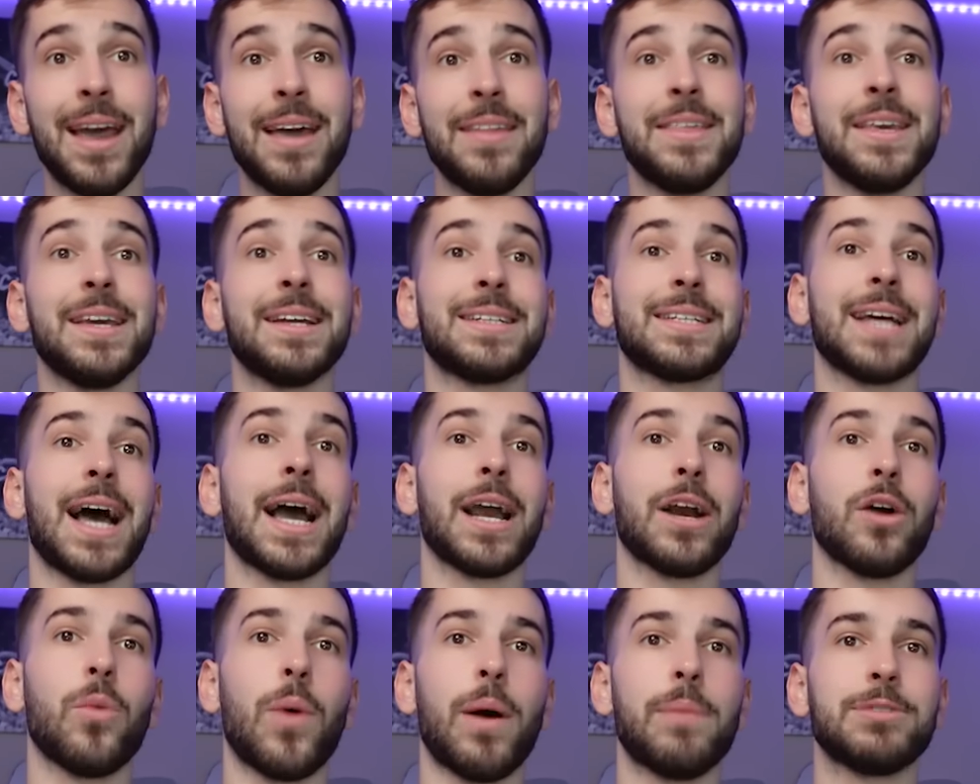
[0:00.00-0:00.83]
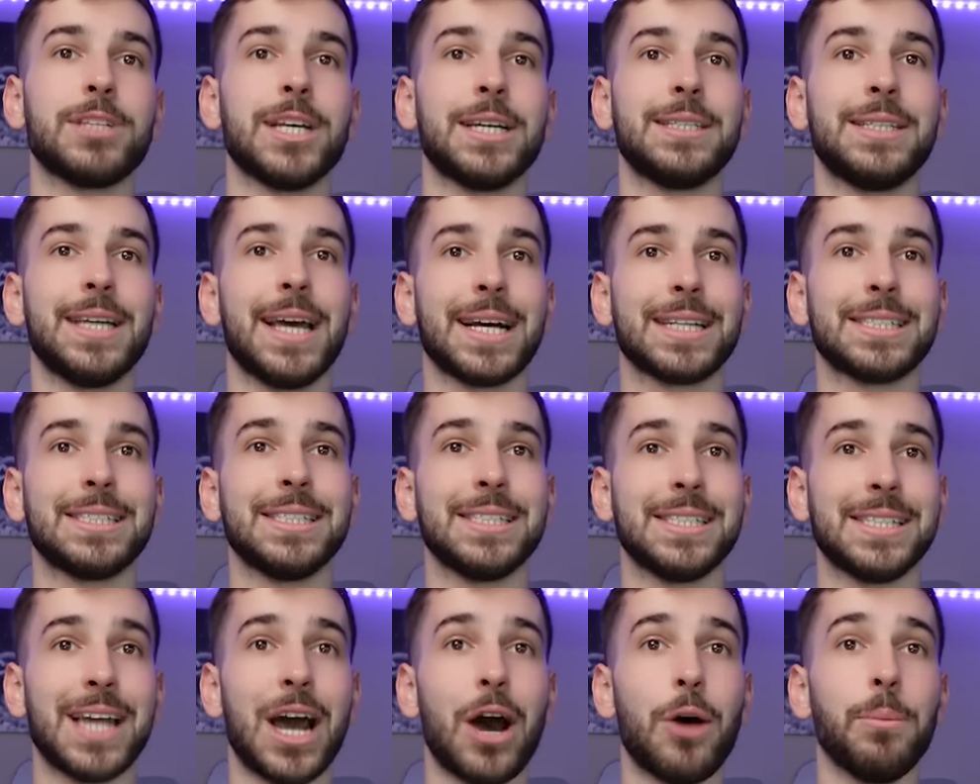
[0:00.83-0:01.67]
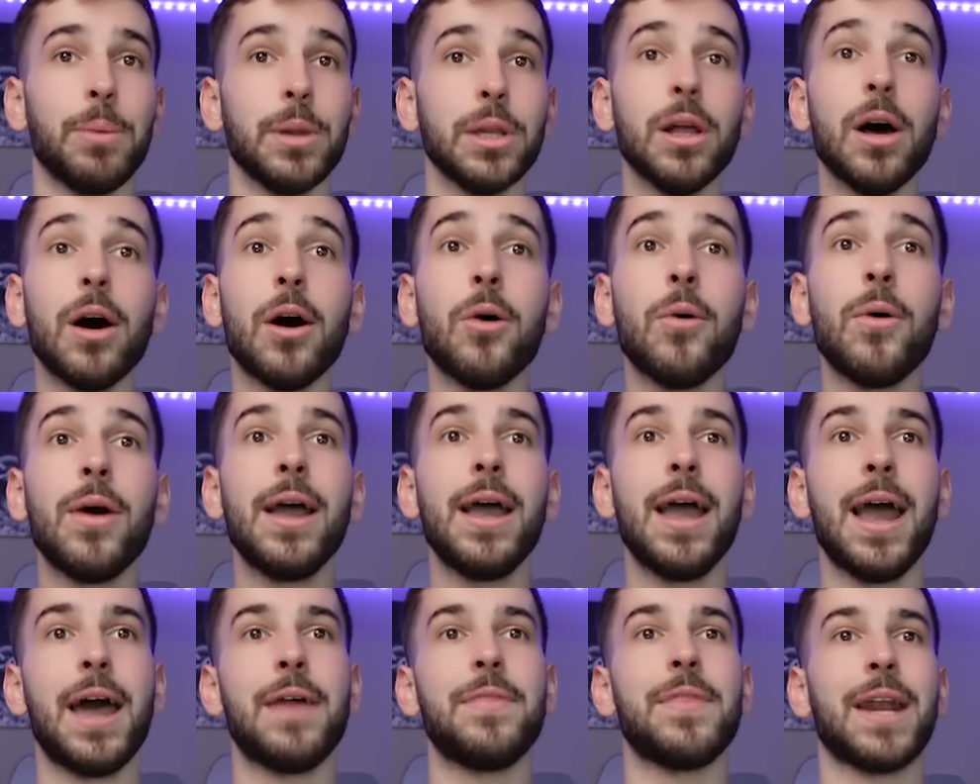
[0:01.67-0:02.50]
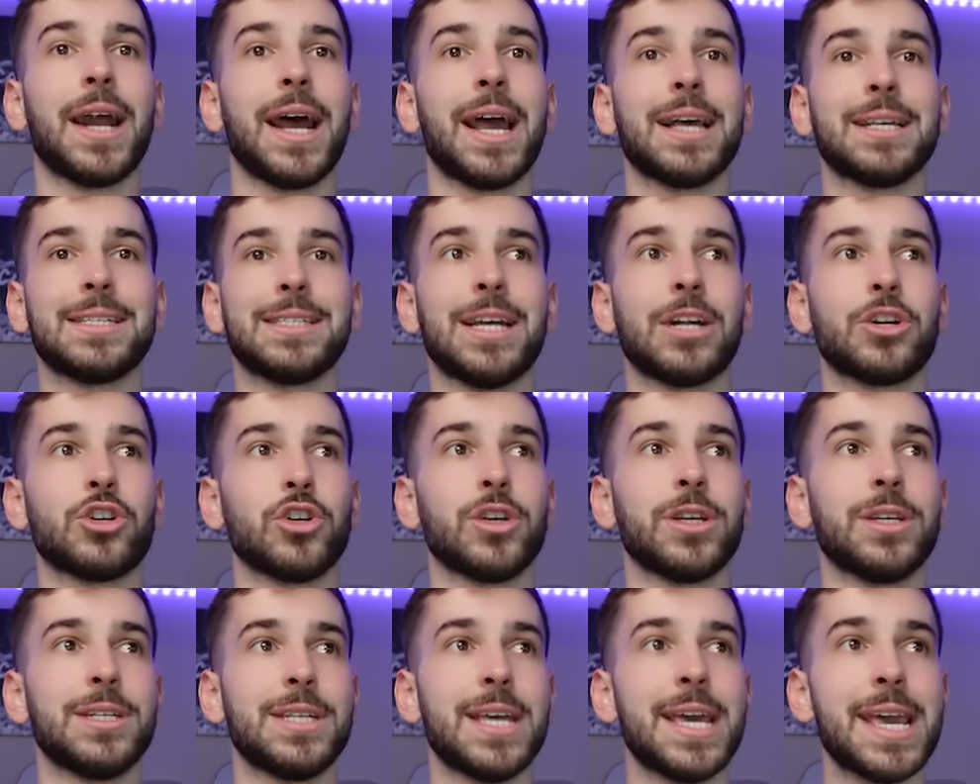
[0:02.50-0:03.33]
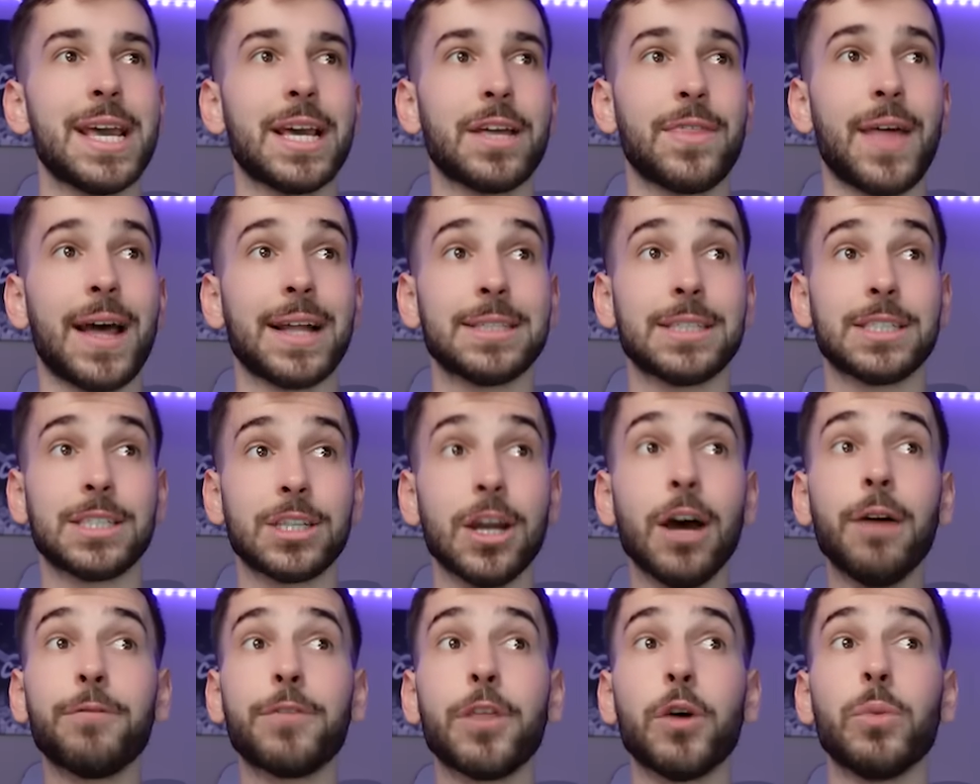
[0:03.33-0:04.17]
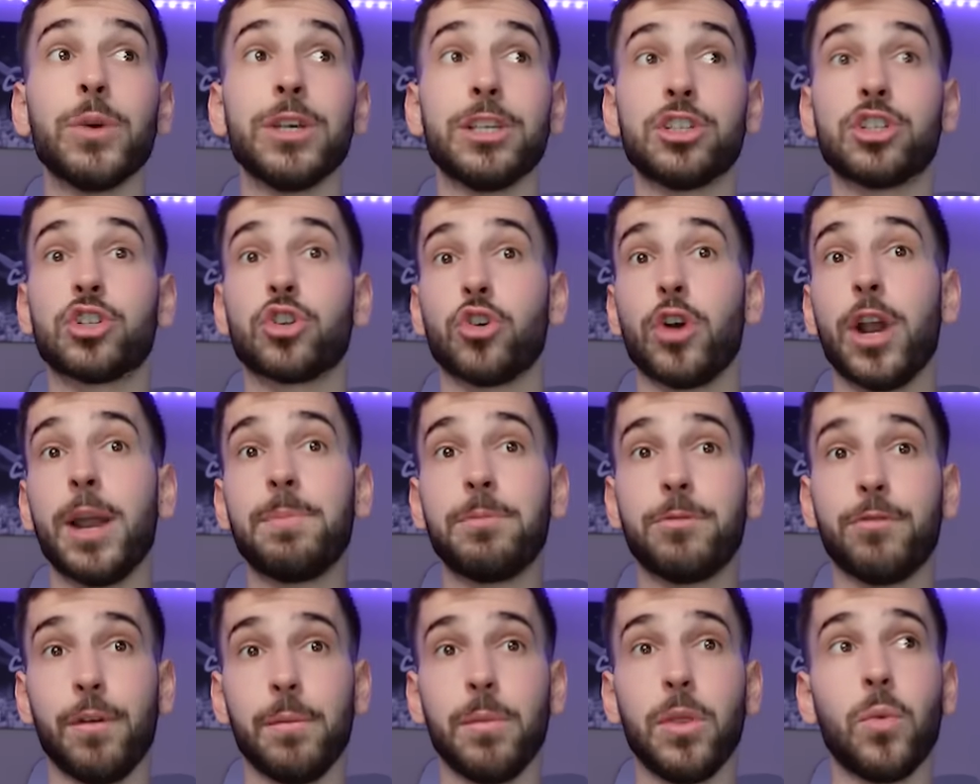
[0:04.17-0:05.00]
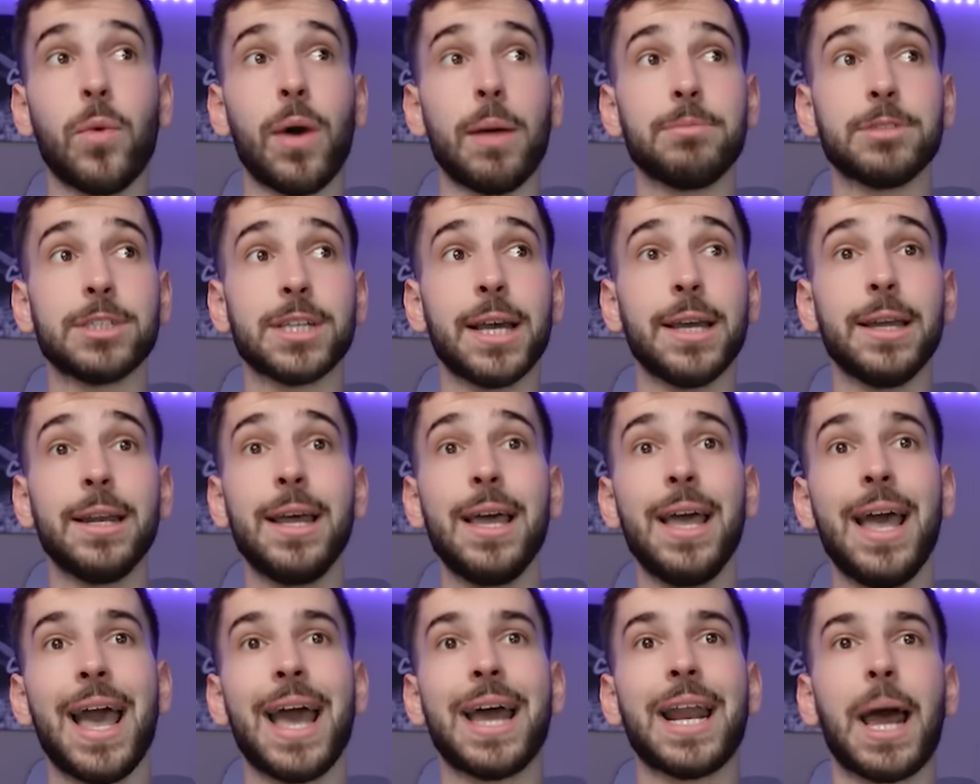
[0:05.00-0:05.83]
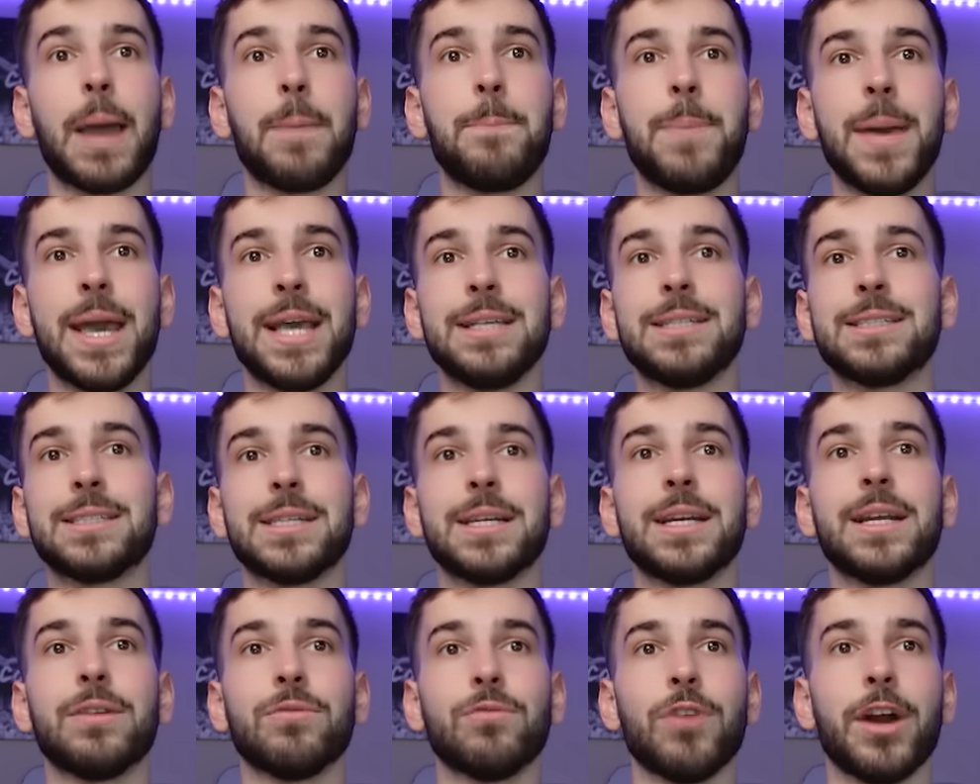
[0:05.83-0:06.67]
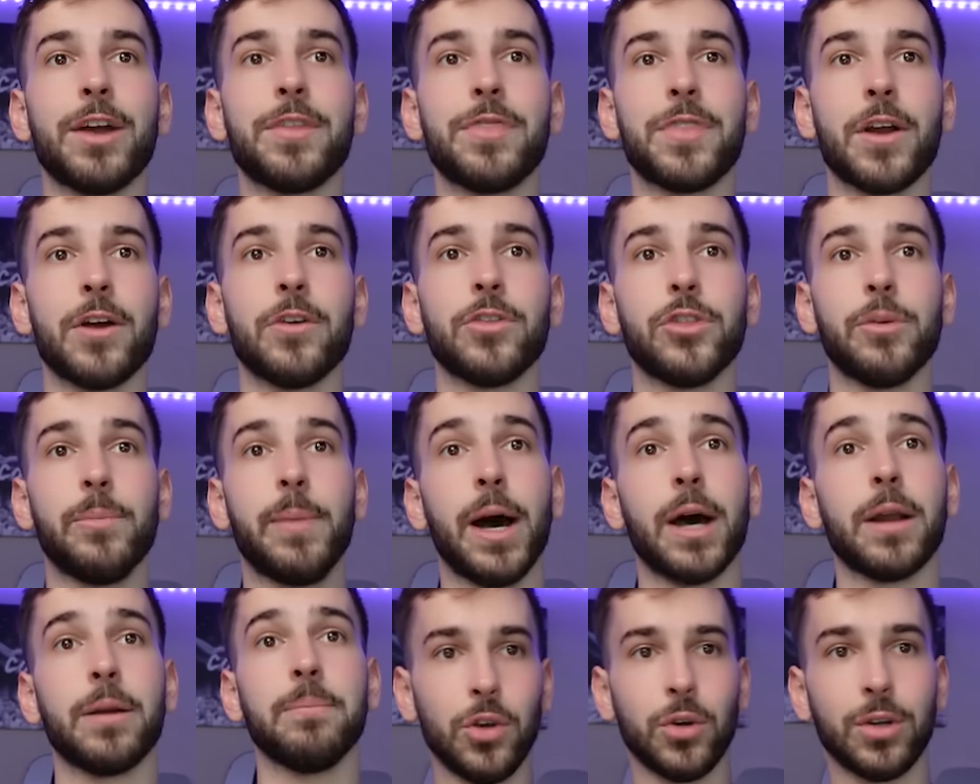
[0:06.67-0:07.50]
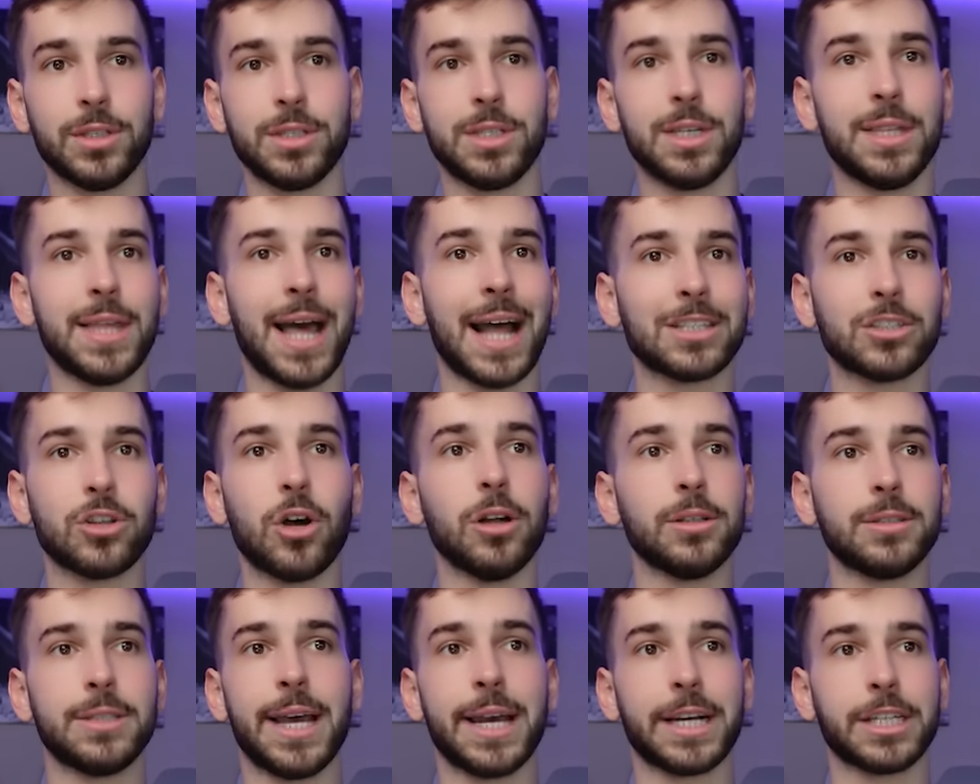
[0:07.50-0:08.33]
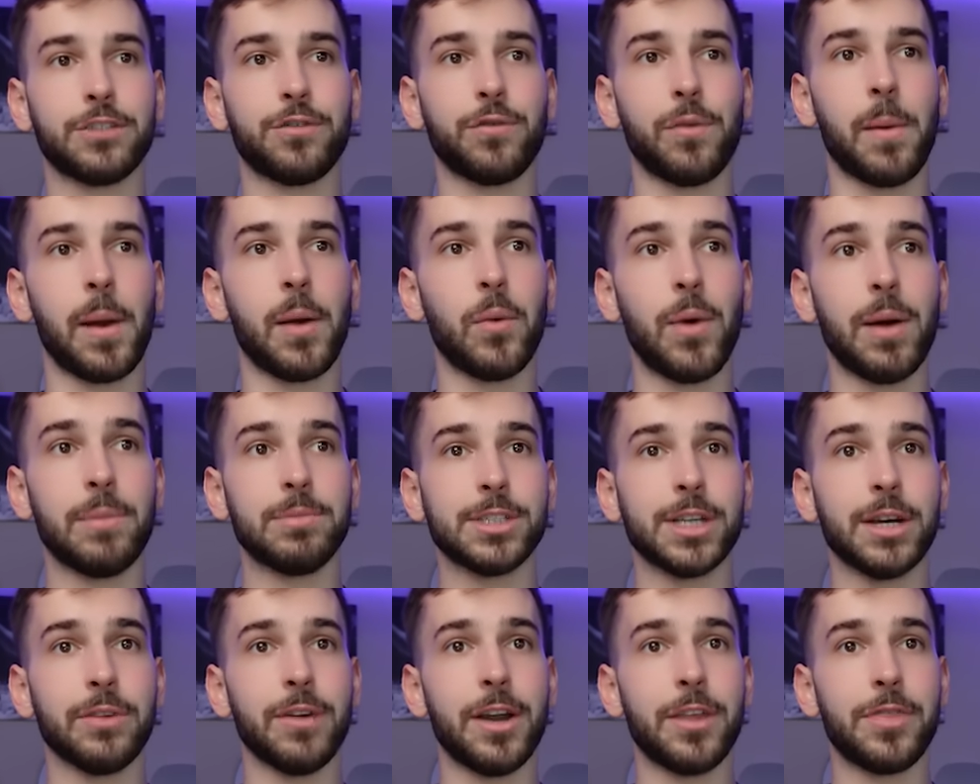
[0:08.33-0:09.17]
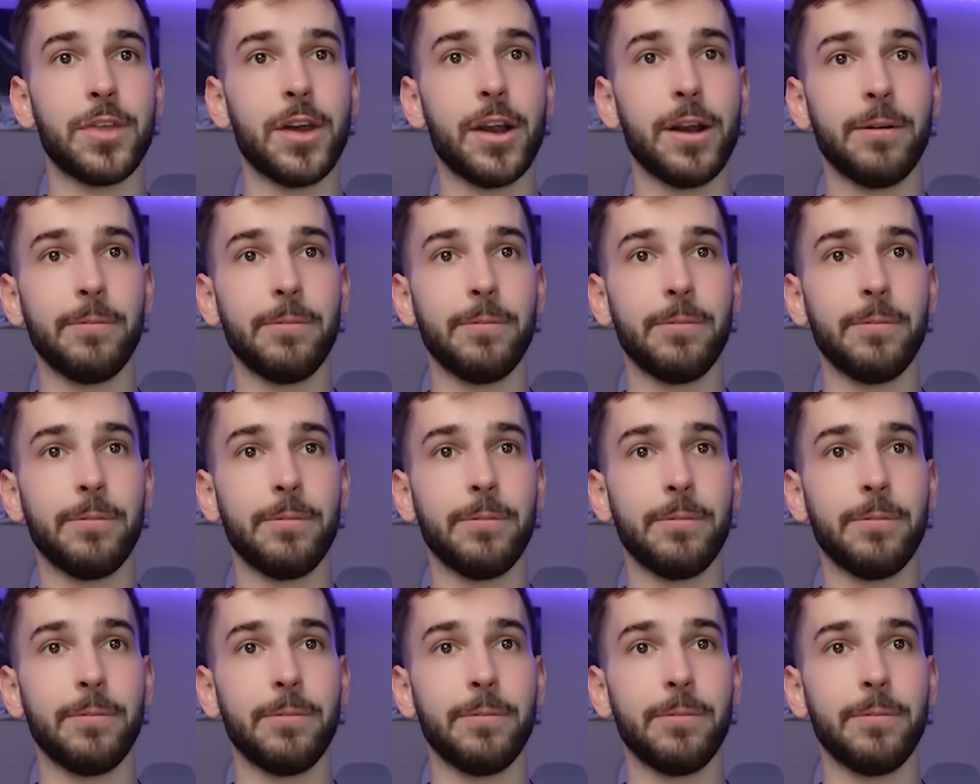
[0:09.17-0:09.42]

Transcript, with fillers: The entire website text is down below, and then I essentially take that stuff that we scraped from the website and I paste it in right there at the bottom. You can see that's all text for my website right there.